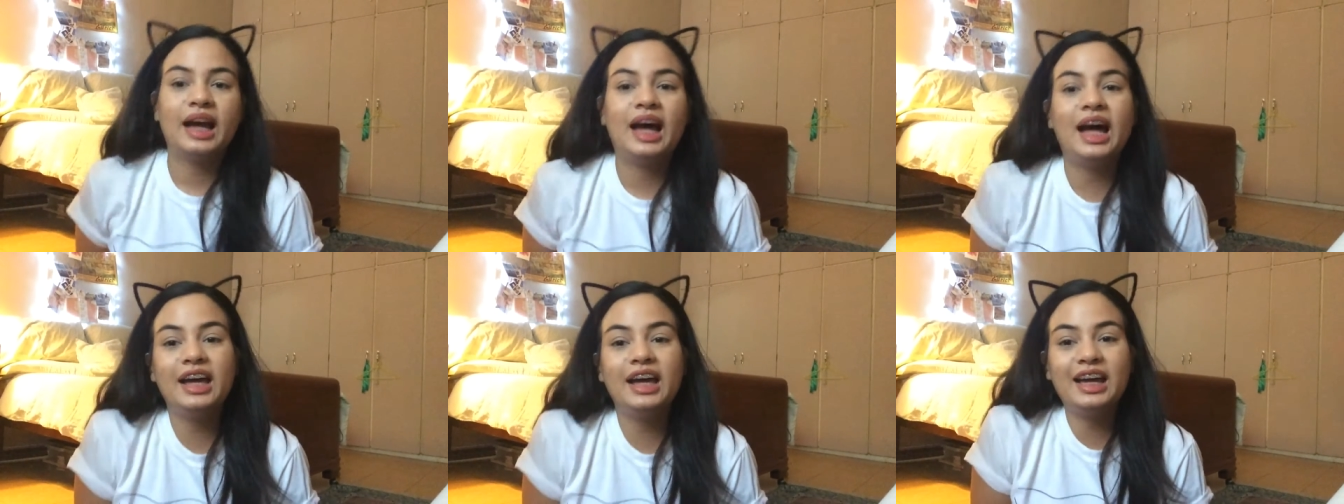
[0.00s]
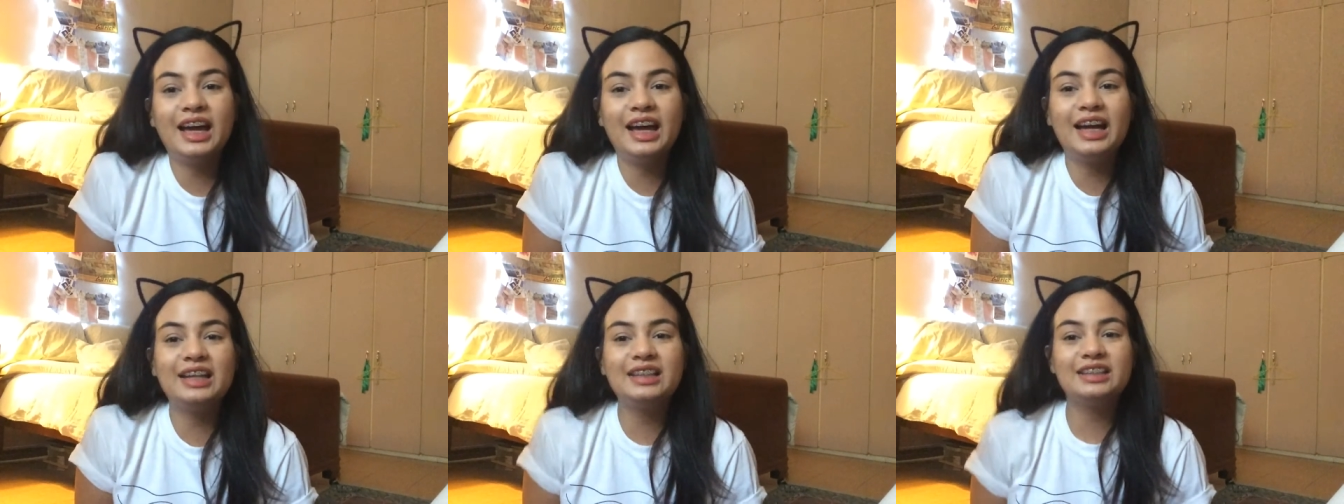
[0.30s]
Hi
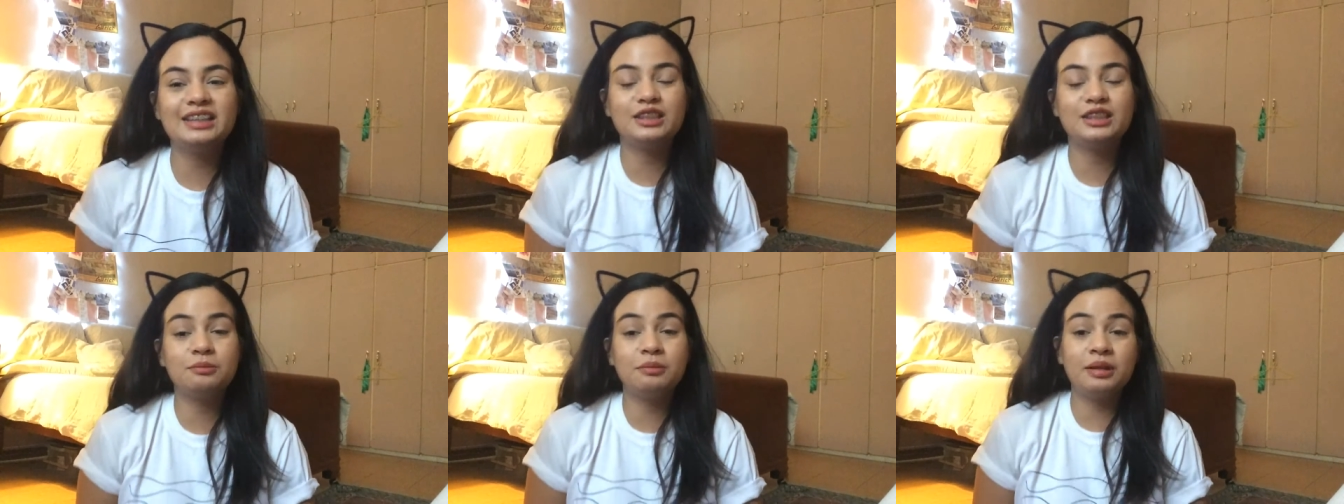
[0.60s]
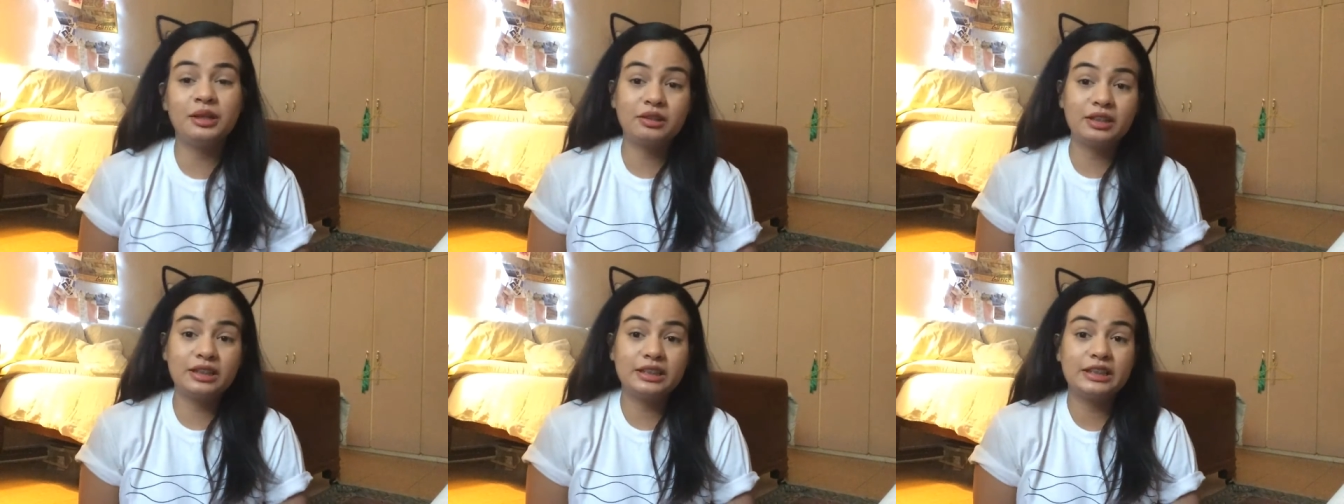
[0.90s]
guys, it's
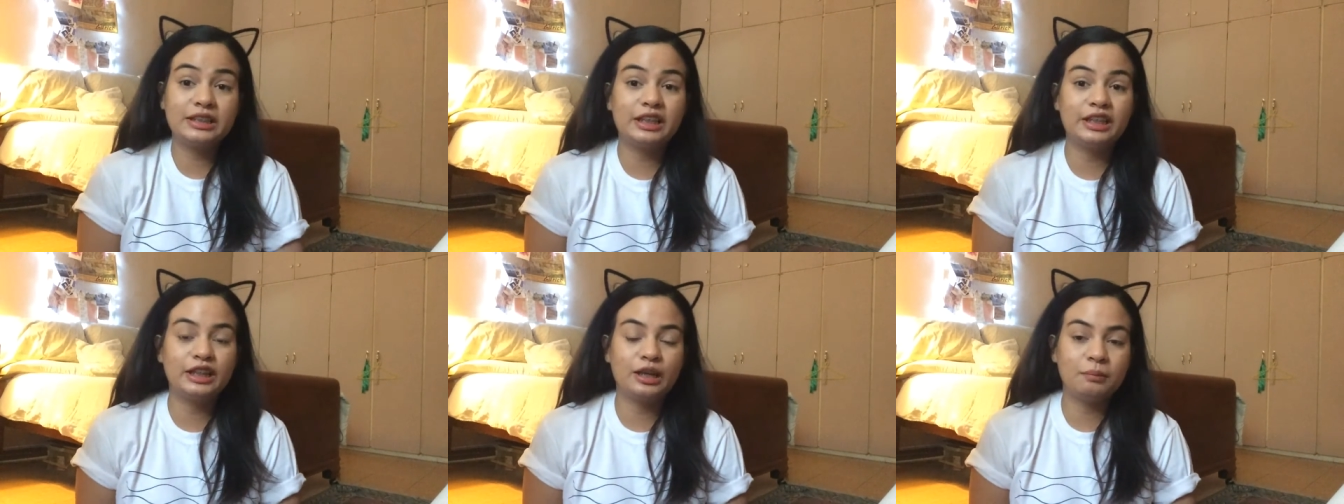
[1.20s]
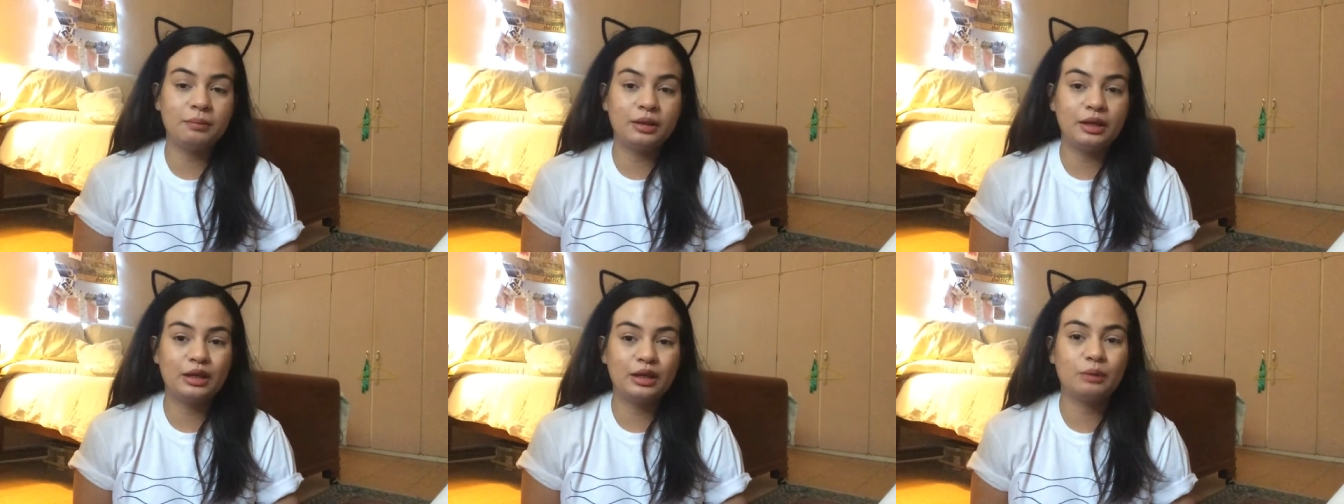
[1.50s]
me, Christy, and
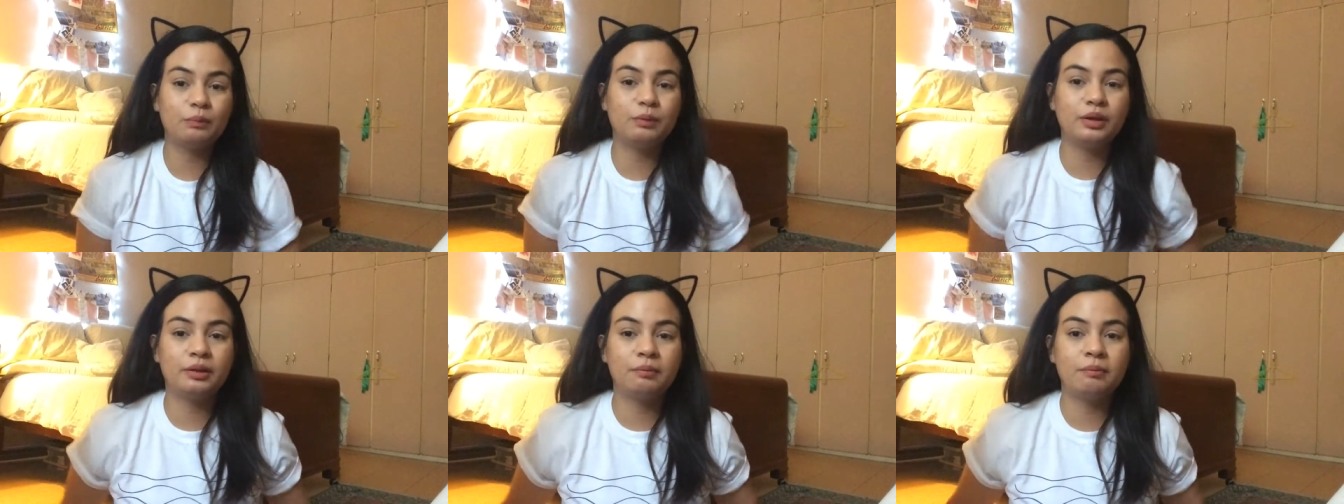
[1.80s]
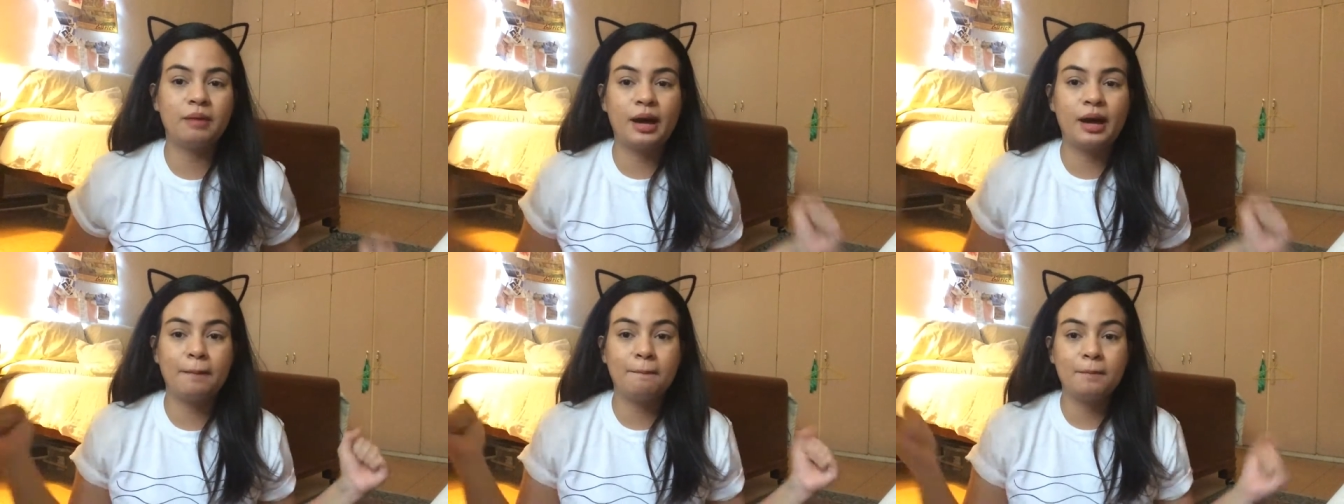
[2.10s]
I'm here with
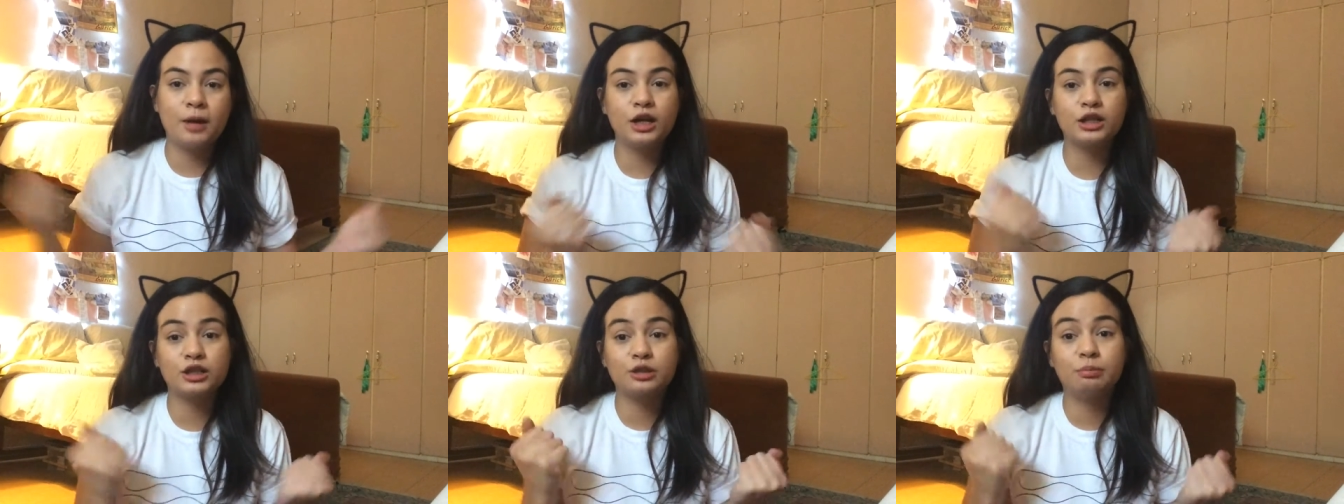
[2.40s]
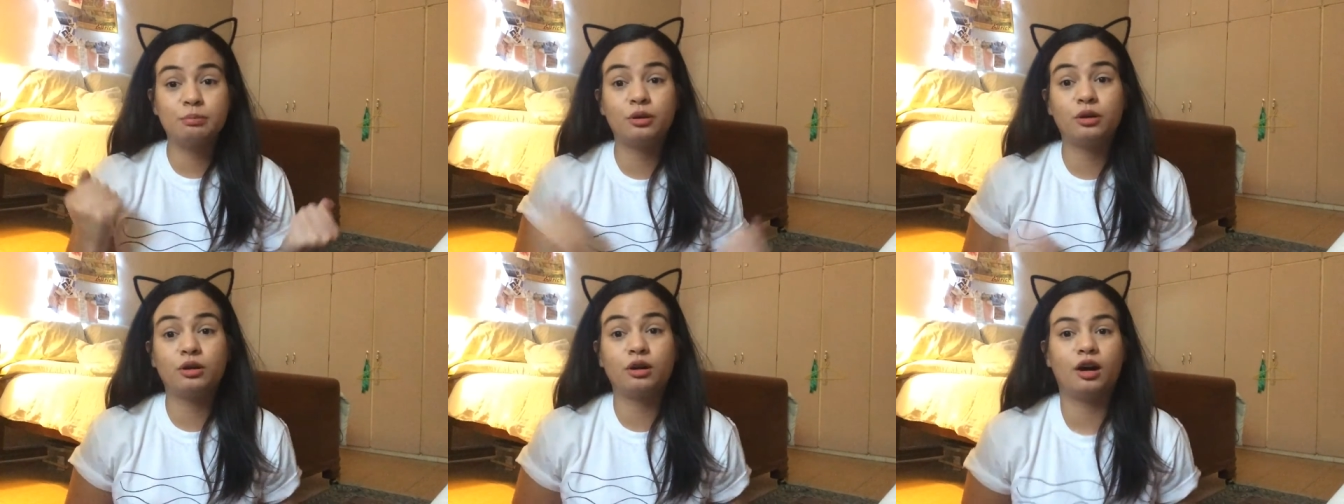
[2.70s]
my
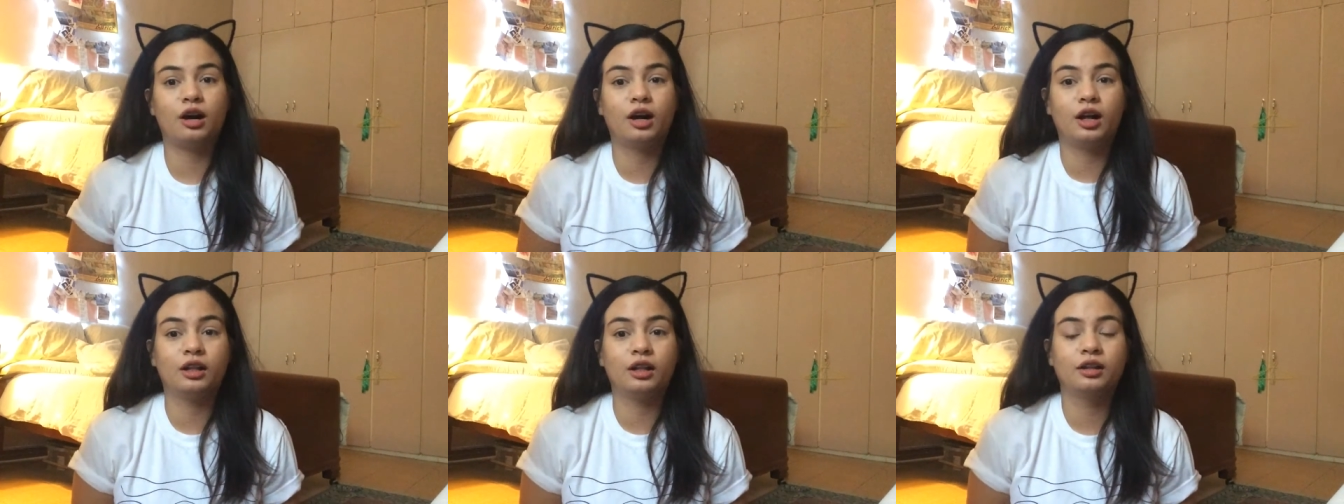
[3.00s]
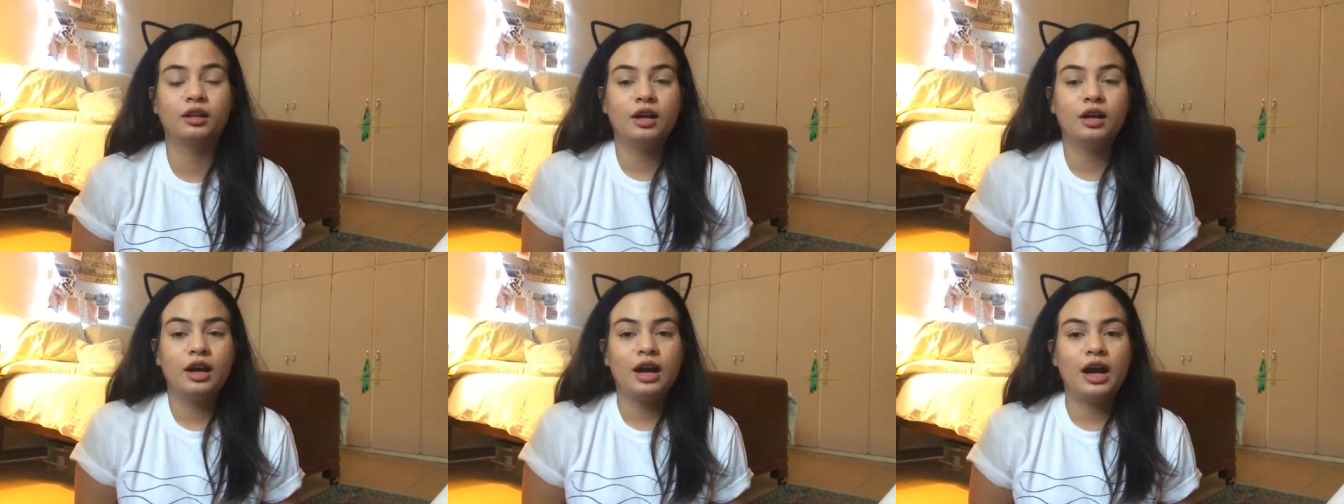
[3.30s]
March book haul.